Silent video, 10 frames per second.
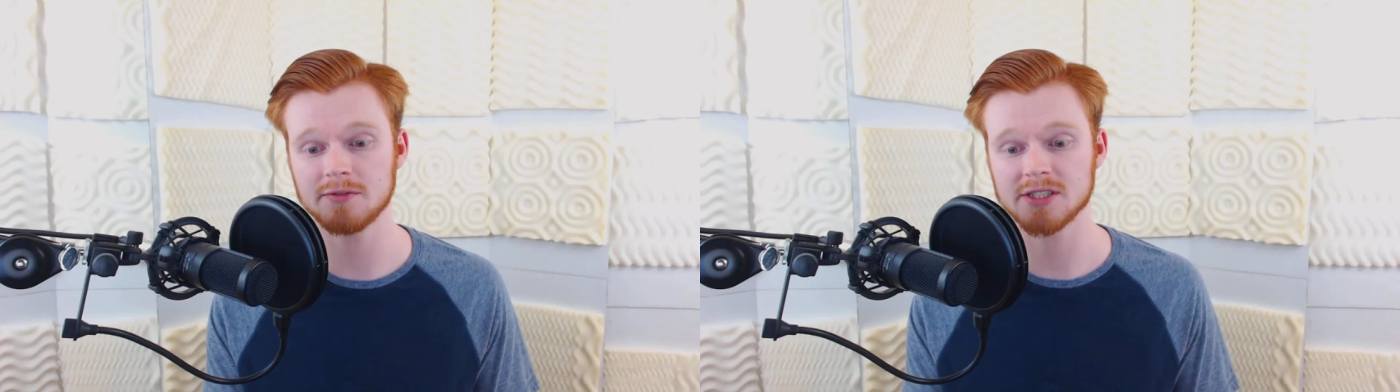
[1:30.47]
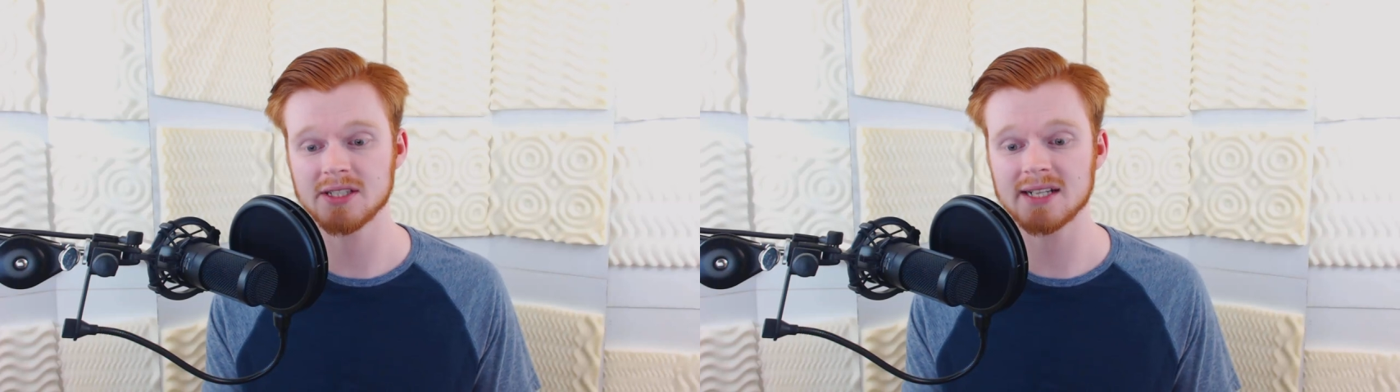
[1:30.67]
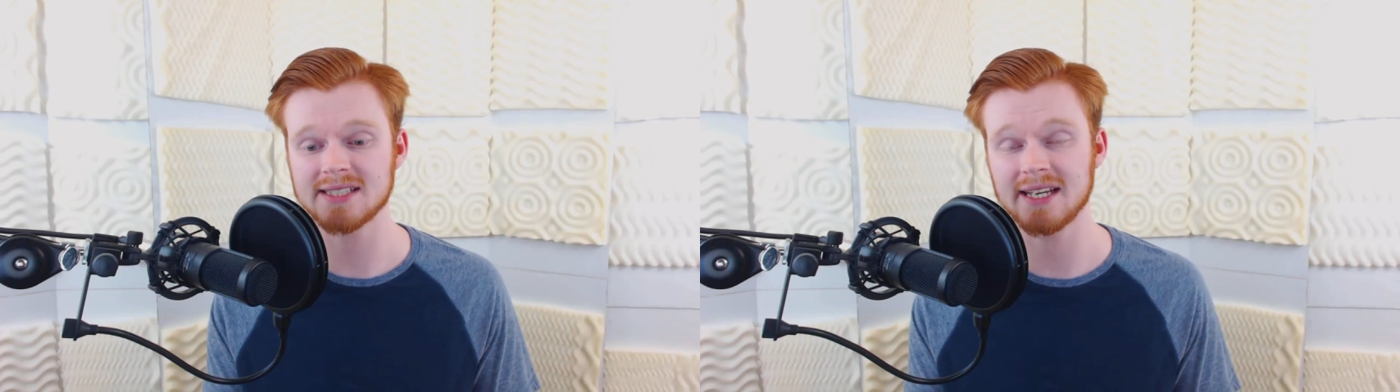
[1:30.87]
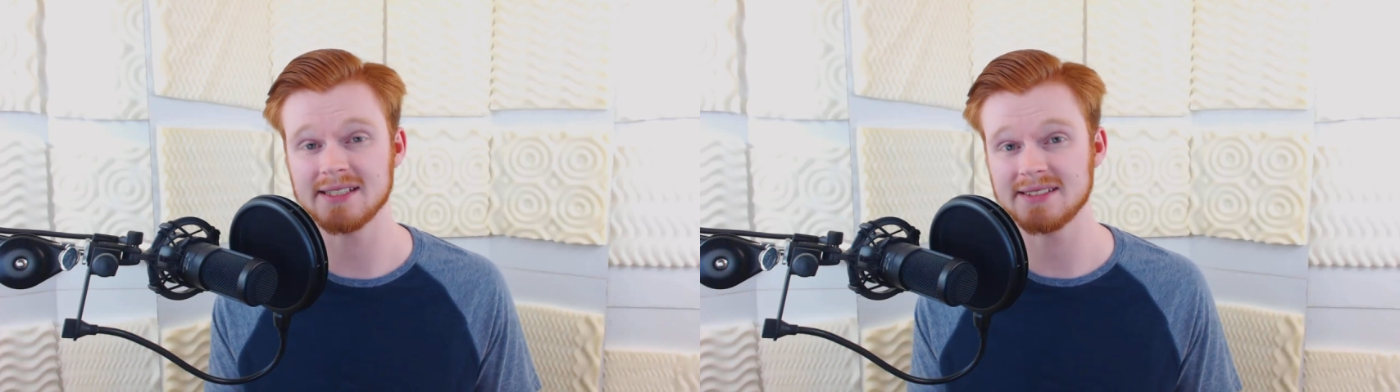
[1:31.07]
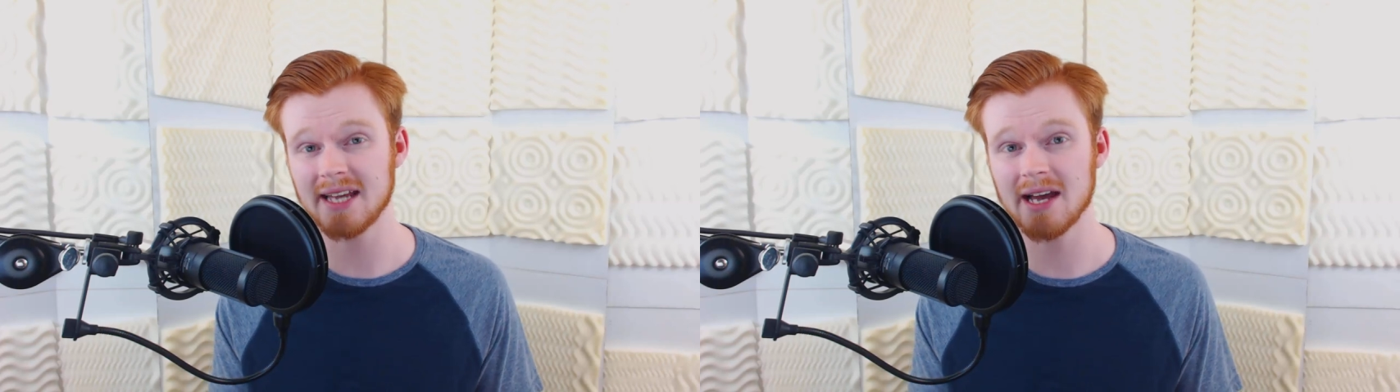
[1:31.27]
if it's not
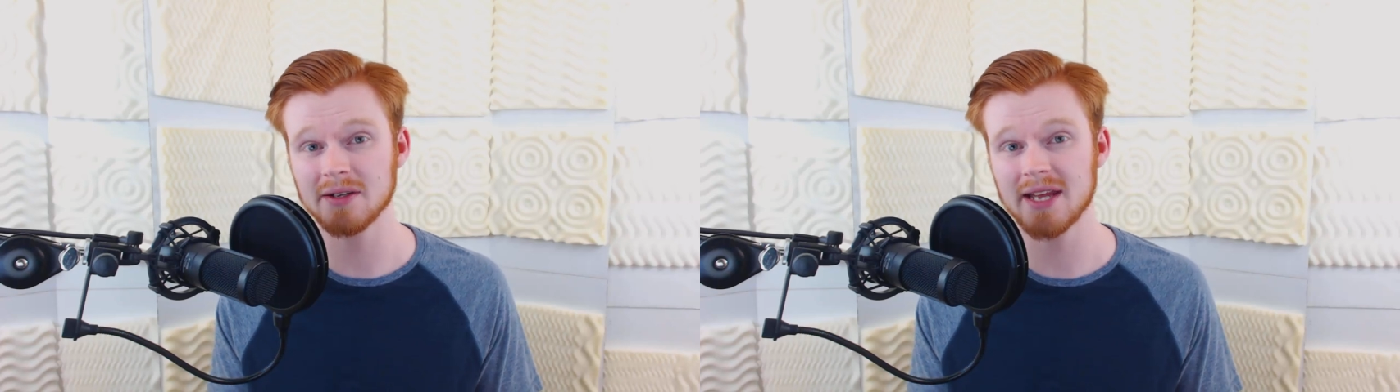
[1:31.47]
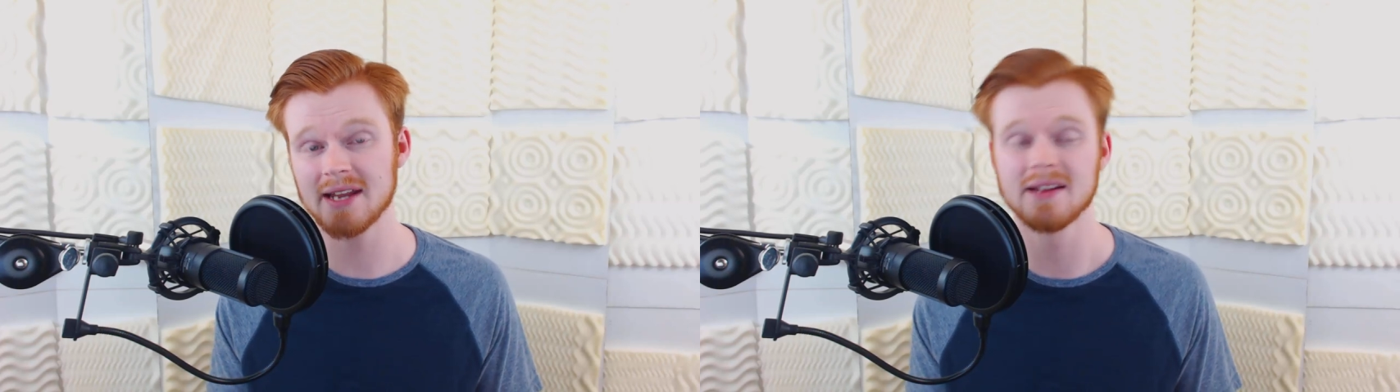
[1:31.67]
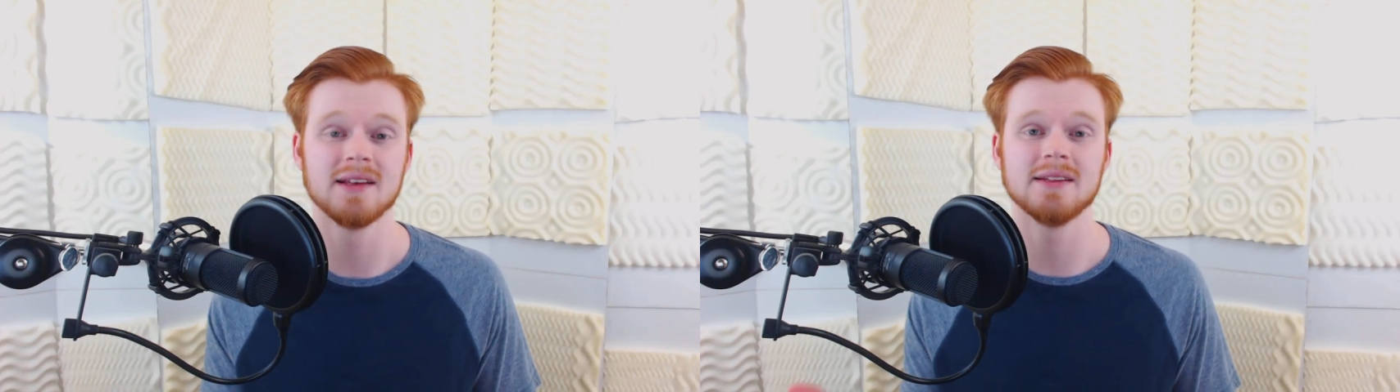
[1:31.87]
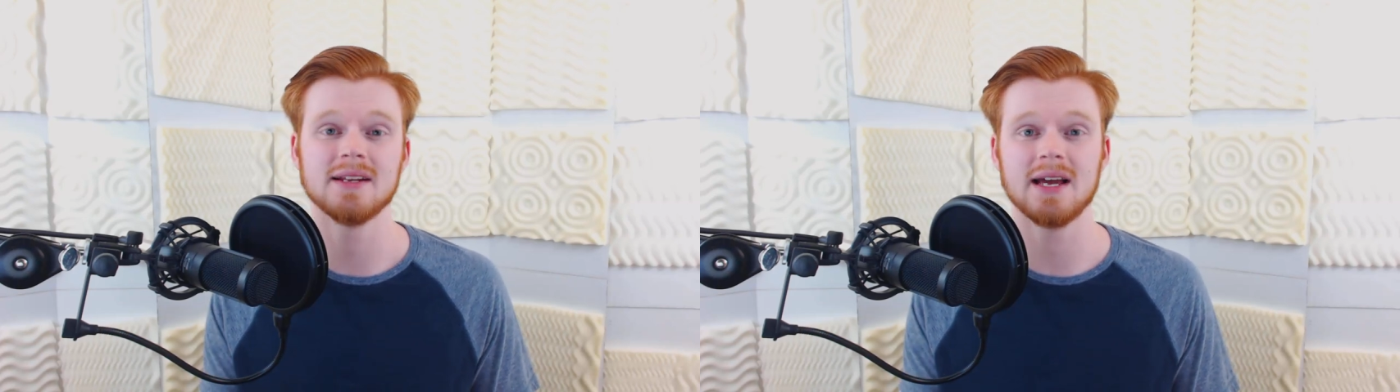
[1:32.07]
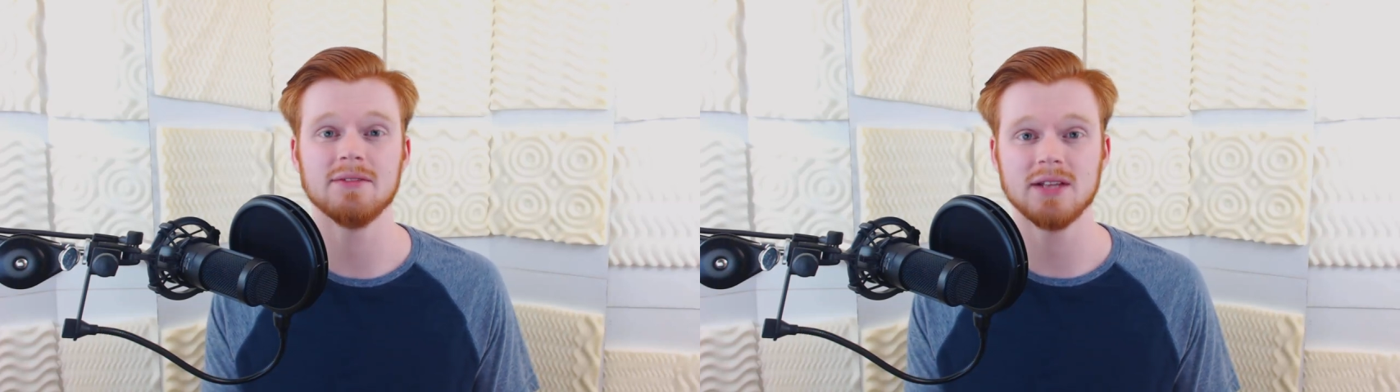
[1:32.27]
taken down yet,
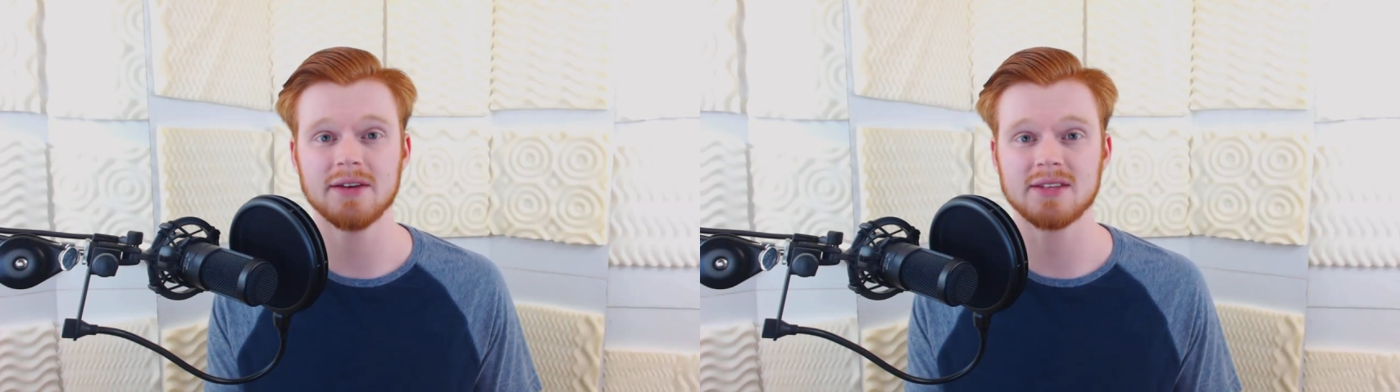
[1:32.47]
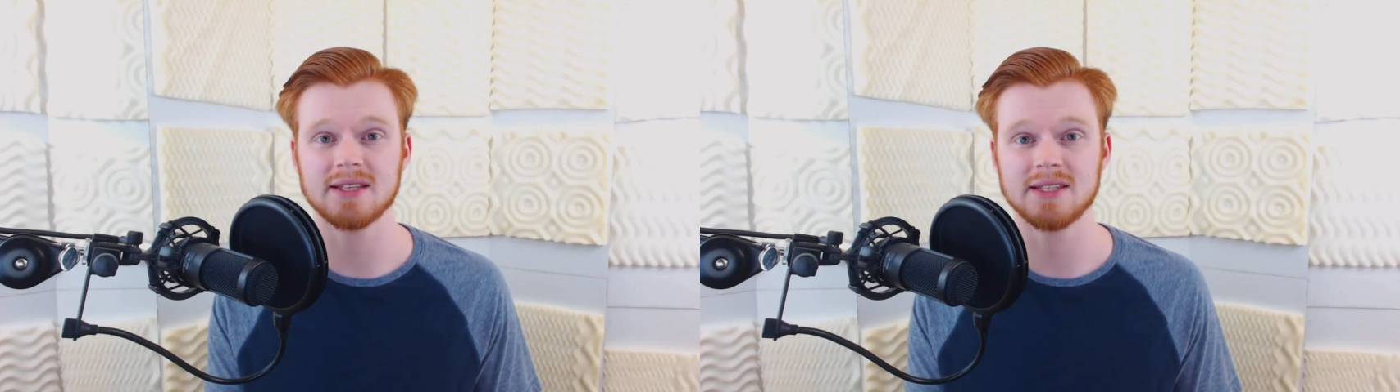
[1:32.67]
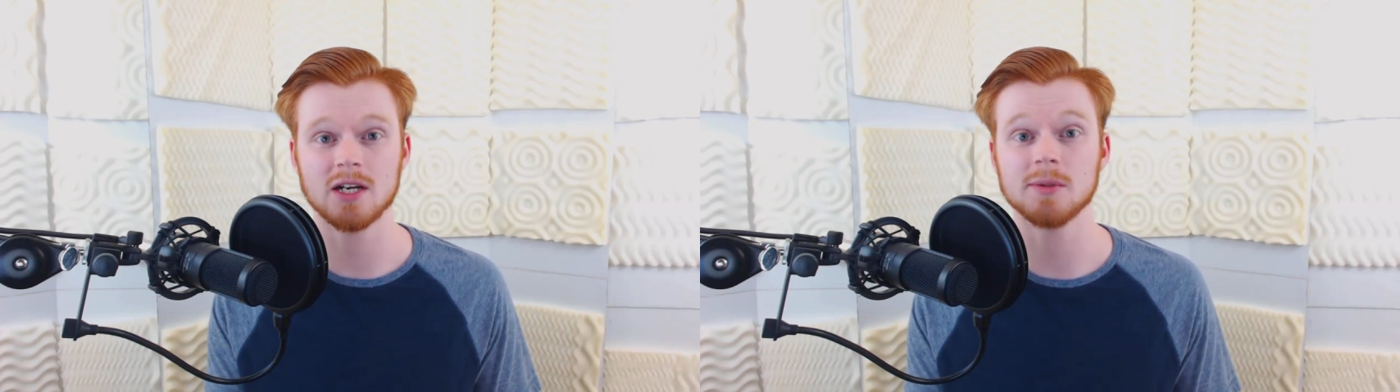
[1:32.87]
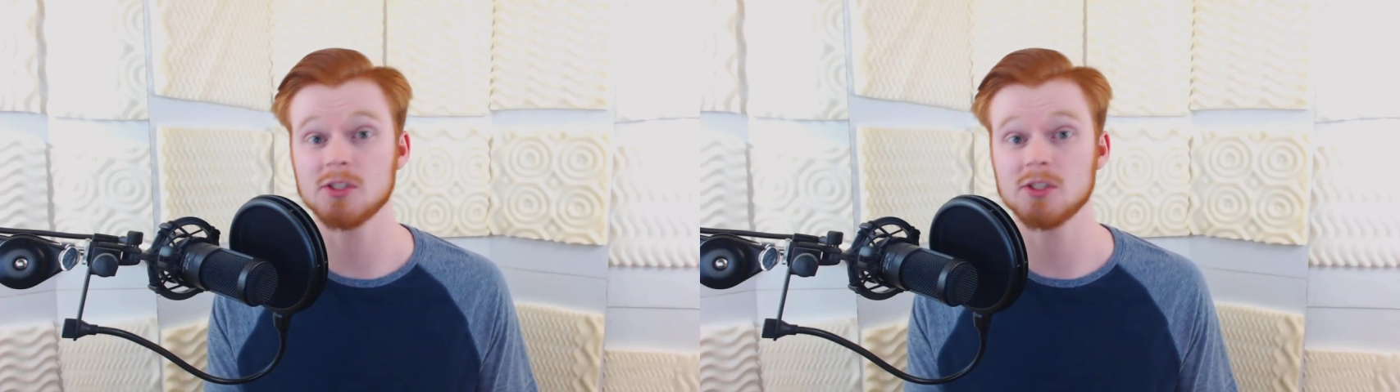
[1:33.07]
then I have left that there.